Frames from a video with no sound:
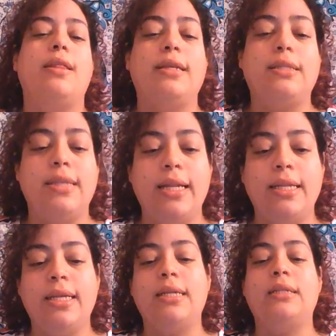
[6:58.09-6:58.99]
the
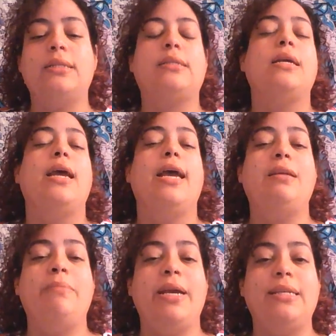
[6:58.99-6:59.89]
tendons, and
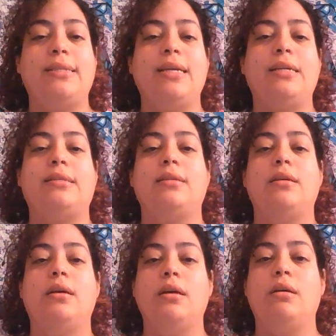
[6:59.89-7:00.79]
it makes things
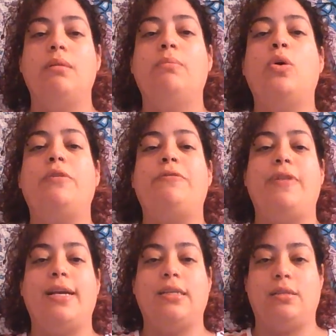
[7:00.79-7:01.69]
more
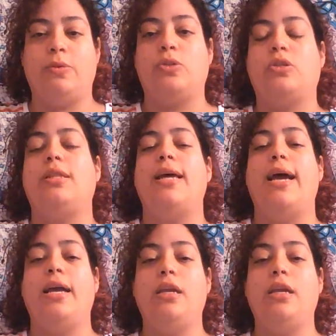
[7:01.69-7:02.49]
flexible so that